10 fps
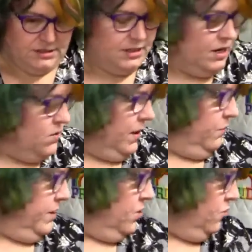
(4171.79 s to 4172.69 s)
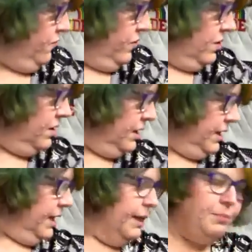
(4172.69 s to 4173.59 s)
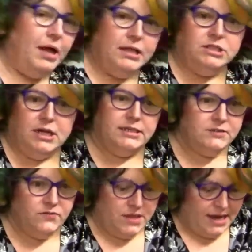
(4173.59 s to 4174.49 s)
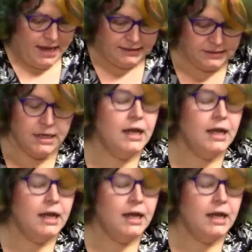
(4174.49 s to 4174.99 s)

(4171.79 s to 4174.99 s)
I know I went over. I apologize for that.